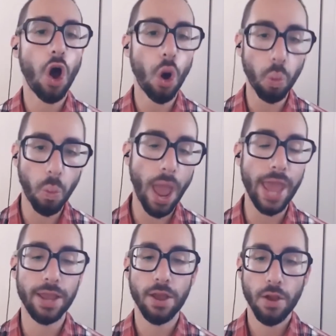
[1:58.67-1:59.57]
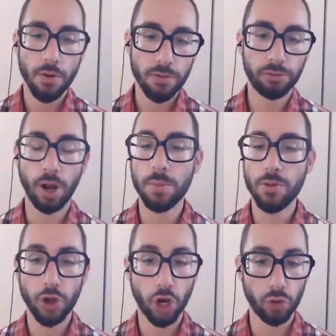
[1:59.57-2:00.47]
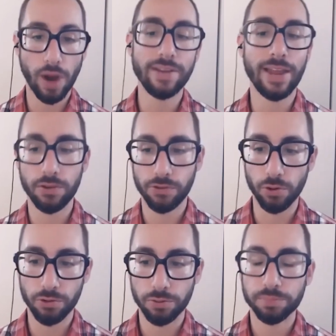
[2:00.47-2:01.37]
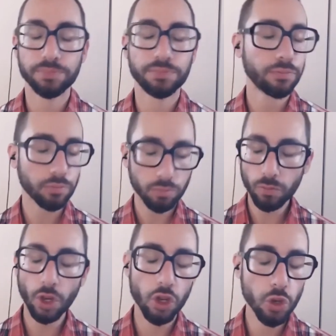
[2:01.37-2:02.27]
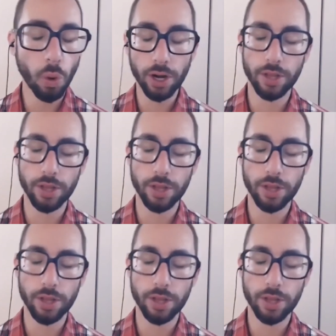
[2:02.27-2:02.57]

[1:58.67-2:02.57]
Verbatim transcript: away from the correct answers. You want